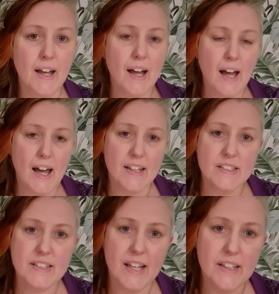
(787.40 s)

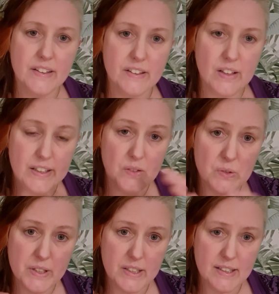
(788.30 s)
And in all
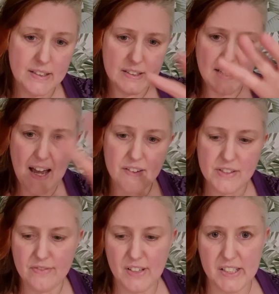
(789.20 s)
the little towns
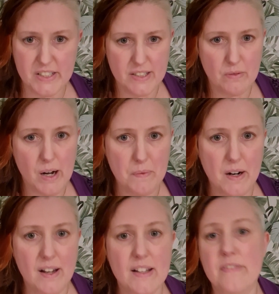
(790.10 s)
and villages around where
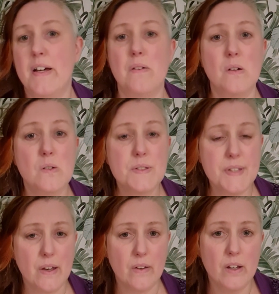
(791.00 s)
I lived, there were
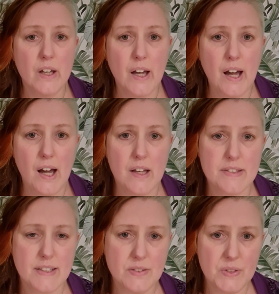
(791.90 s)
also
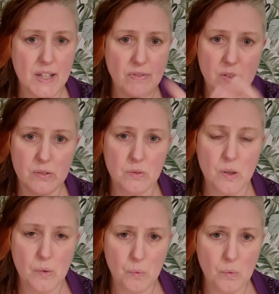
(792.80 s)
6 or 7
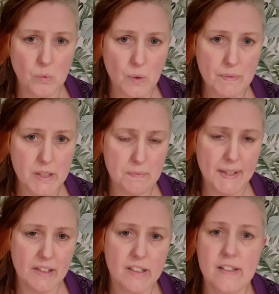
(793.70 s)
women who'd been
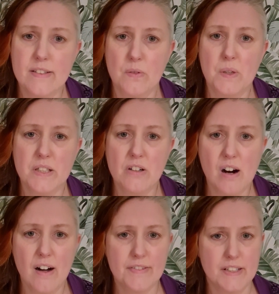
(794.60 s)
accused of
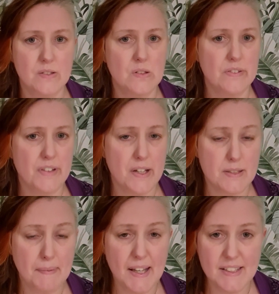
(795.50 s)
witchcraft in all of those
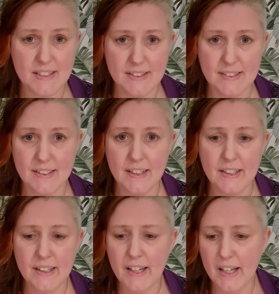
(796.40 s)
places.
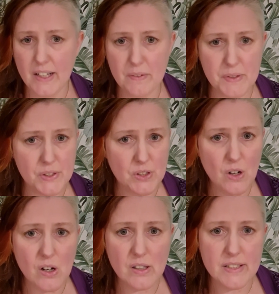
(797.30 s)
And I was
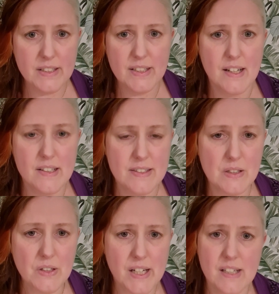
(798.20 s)
shocked and
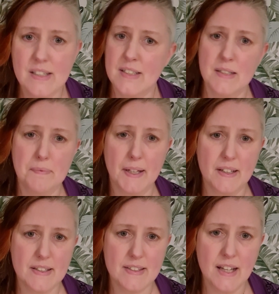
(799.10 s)
astonished
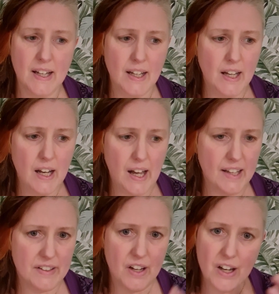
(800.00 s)
because I
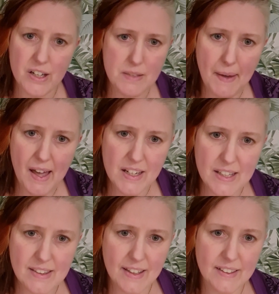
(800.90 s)
hadn't heard about
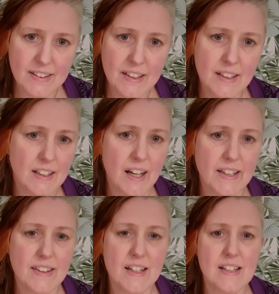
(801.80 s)
anything
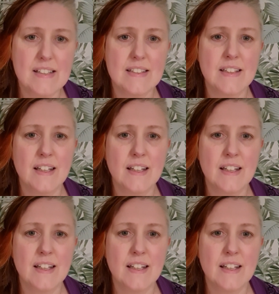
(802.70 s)
like this.